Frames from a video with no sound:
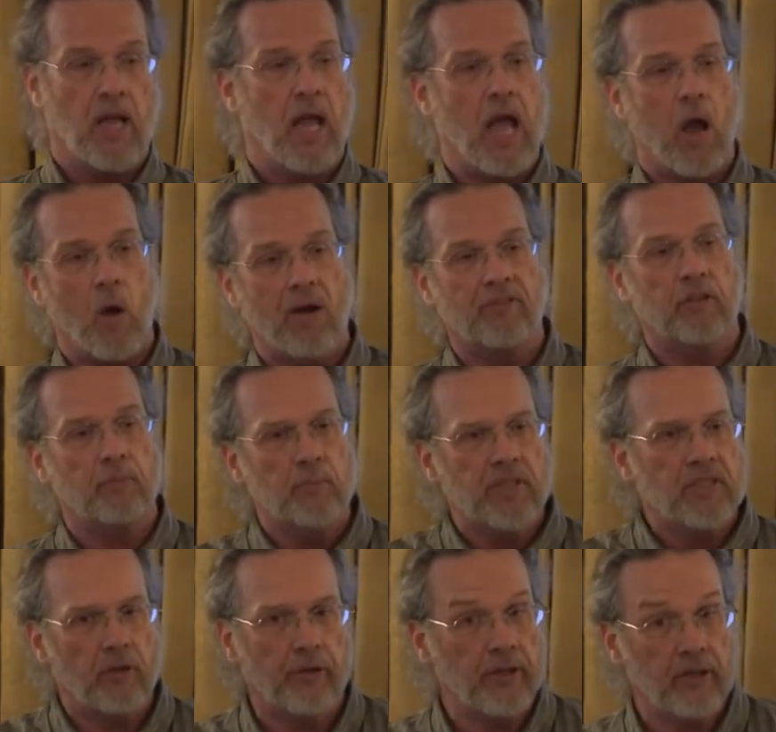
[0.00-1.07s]
however
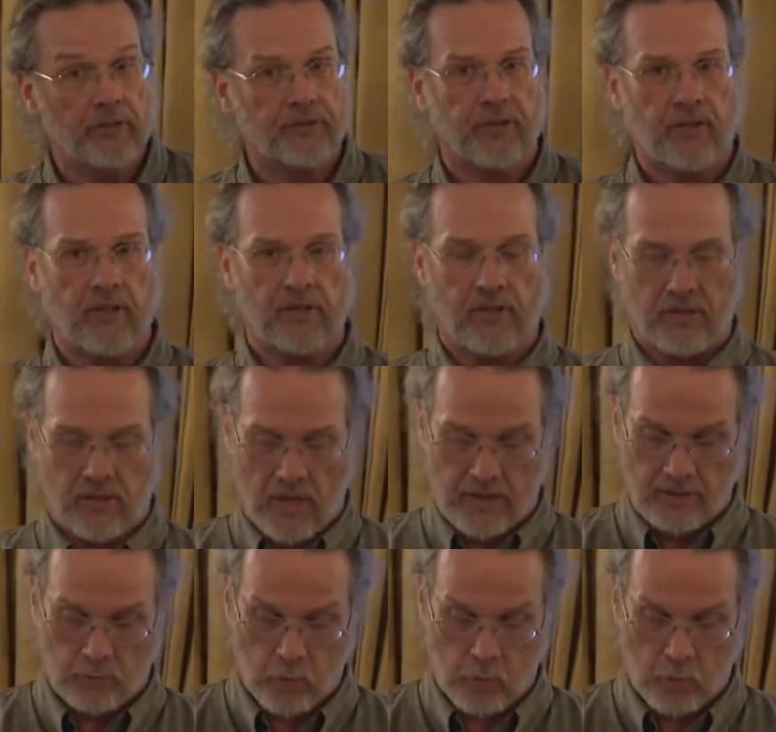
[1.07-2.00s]
materialistic these societies